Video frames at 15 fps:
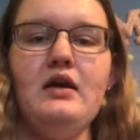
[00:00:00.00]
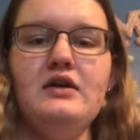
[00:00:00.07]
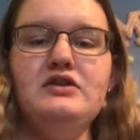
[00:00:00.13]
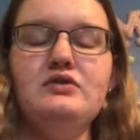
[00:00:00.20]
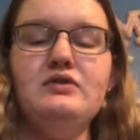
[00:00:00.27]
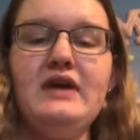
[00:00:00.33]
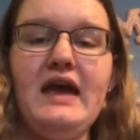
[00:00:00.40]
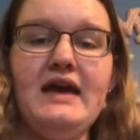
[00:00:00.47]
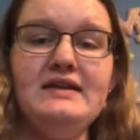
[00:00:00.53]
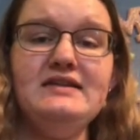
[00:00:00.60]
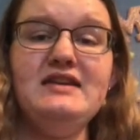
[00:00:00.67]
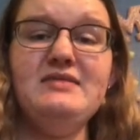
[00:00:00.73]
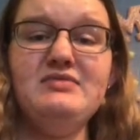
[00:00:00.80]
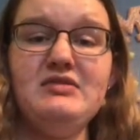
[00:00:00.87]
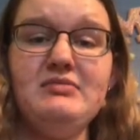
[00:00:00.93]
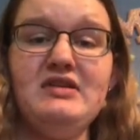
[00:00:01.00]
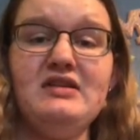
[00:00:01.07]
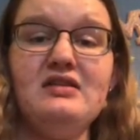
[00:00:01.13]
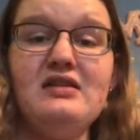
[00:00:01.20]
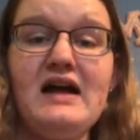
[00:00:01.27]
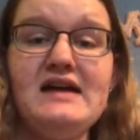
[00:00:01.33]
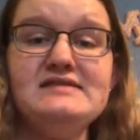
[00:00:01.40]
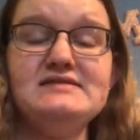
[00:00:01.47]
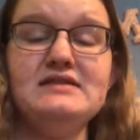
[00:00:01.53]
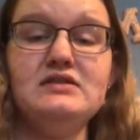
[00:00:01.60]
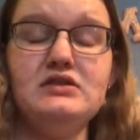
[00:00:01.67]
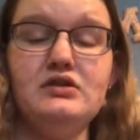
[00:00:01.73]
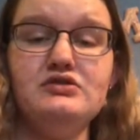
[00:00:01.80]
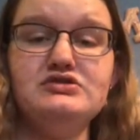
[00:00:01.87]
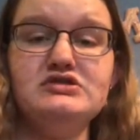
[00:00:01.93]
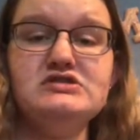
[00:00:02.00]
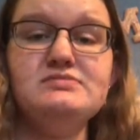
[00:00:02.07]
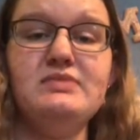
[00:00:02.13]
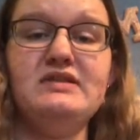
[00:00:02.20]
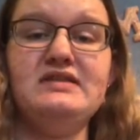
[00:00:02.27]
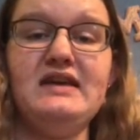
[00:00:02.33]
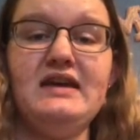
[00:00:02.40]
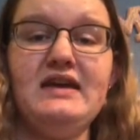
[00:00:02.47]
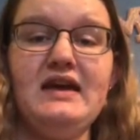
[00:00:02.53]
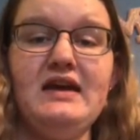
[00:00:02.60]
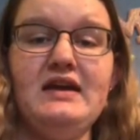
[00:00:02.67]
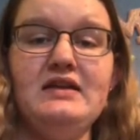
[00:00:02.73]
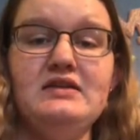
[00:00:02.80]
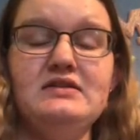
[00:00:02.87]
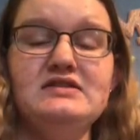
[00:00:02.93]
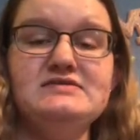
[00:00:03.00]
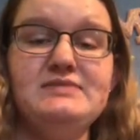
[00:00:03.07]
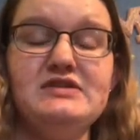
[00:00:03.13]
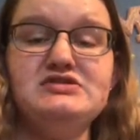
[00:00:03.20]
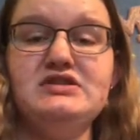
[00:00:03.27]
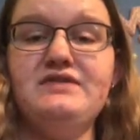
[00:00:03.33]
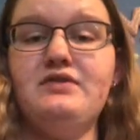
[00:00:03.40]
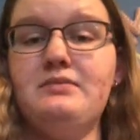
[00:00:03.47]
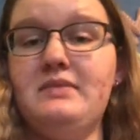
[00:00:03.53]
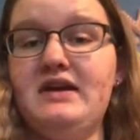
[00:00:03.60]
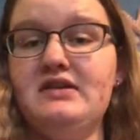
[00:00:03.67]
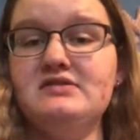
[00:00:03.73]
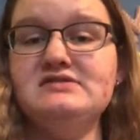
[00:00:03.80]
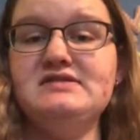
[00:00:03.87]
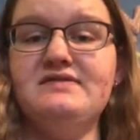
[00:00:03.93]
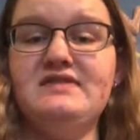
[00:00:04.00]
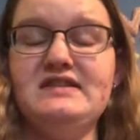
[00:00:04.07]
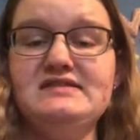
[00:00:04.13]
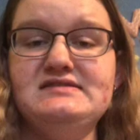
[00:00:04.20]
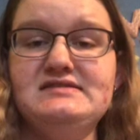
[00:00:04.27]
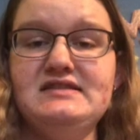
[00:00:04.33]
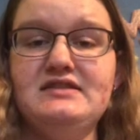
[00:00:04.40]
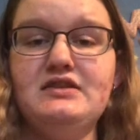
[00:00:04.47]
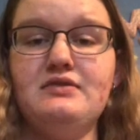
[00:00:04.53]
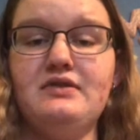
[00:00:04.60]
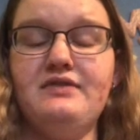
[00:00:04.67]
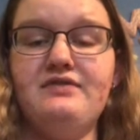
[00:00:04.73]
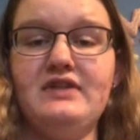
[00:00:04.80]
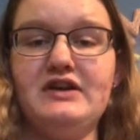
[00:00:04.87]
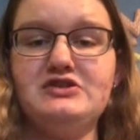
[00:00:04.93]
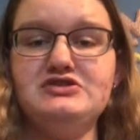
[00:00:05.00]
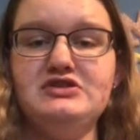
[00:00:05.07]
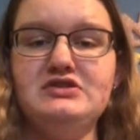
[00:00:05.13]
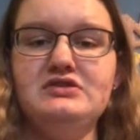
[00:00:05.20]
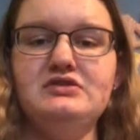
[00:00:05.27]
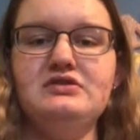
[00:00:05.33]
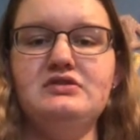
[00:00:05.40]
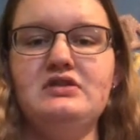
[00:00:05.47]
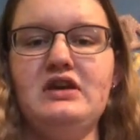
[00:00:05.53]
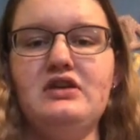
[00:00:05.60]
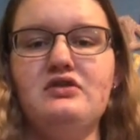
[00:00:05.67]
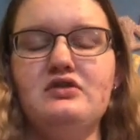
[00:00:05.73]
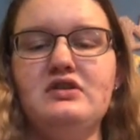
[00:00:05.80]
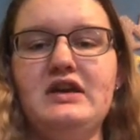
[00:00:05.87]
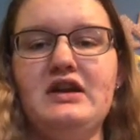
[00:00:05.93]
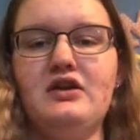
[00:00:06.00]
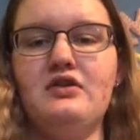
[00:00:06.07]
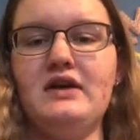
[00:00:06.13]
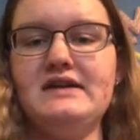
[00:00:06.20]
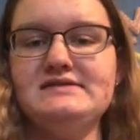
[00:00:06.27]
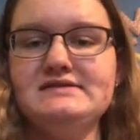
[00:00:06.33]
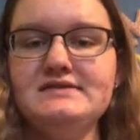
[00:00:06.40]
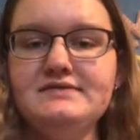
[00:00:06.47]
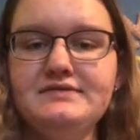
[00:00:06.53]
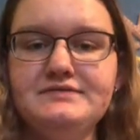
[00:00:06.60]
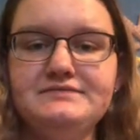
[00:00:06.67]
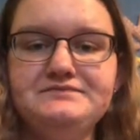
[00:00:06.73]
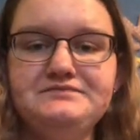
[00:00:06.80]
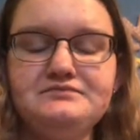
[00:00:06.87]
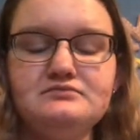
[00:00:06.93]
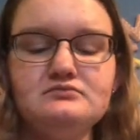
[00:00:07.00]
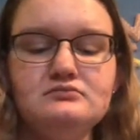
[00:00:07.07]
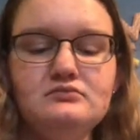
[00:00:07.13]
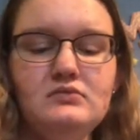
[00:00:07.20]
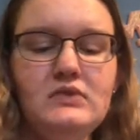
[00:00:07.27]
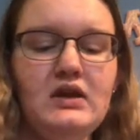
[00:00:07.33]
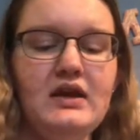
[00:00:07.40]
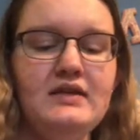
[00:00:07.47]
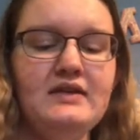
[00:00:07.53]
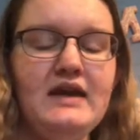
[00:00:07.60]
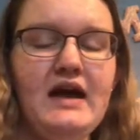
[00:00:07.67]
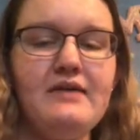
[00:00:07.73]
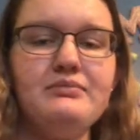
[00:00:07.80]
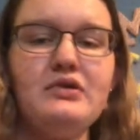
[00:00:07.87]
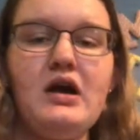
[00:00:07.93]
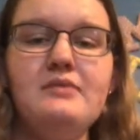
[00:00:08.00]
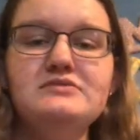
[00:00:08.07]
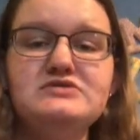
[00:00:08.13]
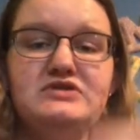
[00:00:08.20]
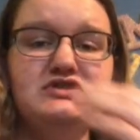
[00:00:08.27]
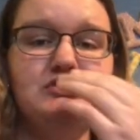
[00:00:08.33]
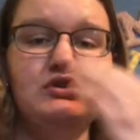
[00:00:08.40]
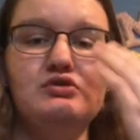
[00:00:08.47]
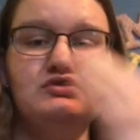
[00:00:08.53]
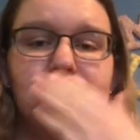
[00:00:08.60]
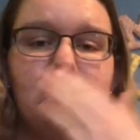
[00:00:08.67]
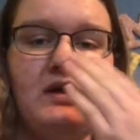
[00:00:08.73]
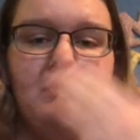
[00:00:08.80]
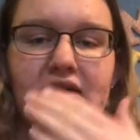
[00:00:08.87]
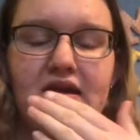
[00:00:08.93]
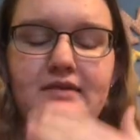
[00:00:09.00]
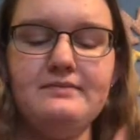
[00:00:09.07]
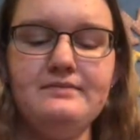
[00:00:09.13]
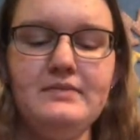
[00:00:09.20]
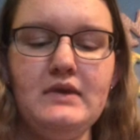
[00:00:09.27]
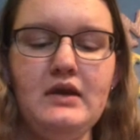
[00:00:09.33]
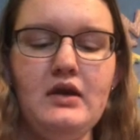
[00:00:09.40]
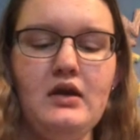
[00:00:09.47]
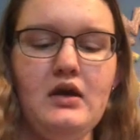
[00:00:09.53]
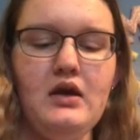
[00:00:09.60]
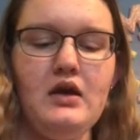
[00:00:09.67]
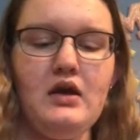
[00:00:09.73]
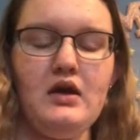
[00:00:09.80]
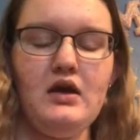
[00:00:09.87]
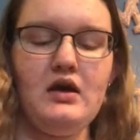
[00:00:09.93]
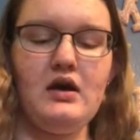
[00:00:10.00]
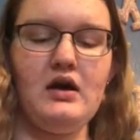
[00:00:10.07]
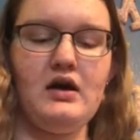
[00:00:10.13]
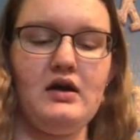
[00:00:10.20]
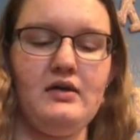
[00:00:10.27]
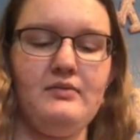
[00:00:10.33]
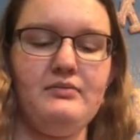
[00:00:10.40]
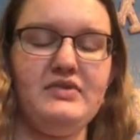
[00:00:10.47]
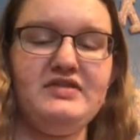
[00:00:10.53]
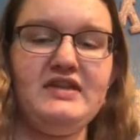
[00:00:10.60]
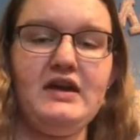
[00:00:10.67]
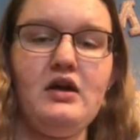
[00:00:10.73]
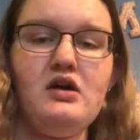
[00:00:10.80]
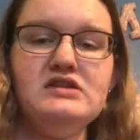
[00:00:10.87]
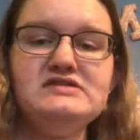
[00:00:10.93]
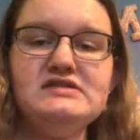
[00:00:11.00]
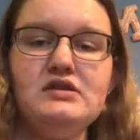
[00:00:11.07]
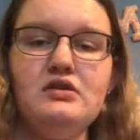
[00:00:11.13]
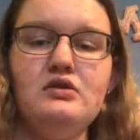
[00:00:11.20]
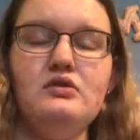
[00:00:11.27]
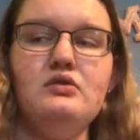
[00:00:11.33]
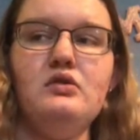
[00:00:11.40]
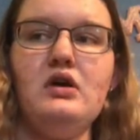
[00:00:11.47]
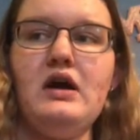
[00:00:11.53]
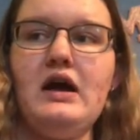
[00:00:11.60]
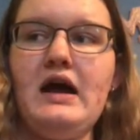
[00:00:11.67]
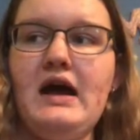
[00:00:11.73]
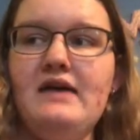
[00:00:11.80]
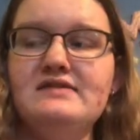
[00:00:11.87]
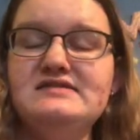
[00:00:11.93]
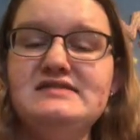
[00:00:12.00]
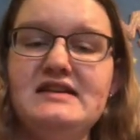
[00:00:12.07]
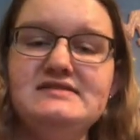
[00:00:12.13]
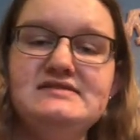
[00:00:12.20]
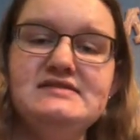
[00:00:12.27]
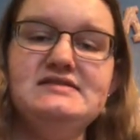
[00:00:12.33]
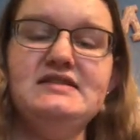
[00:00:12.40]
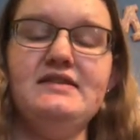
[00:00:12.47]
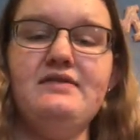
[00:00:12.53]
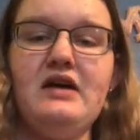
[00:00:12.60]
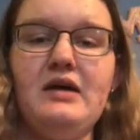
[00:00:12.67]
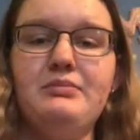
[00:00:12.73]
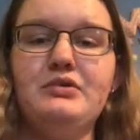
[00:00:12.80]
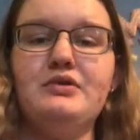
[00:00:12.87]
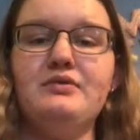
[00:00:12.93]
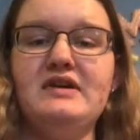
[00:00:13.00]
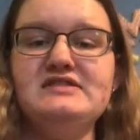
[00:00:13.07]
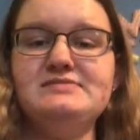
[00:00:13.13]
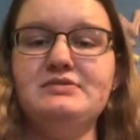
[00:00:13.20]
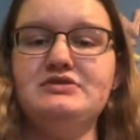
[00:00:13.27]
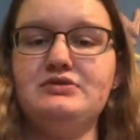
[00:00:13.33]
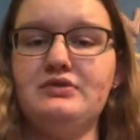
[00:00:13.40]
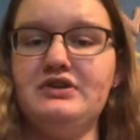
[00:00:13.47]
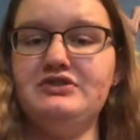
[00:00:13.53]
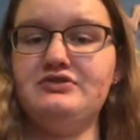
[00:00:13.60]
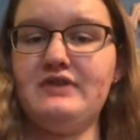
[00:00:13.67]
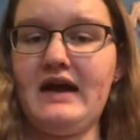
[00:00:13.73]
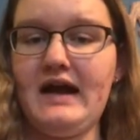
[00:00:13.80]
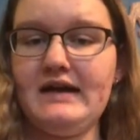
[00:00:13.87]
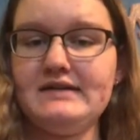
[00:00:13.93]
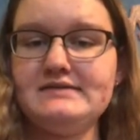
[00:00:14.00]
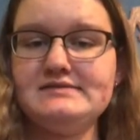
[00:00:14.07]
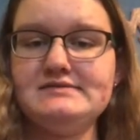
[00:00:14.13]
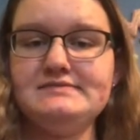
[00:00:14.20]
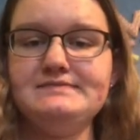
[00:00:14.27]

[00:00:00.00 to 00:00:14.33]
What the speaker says: You can keep them in glass enclosures, but they can, especially for males, if they see their reflection, they could get aggressive. And they have problems with nose rubbing. But they also have sensitive upper respiratory tracts.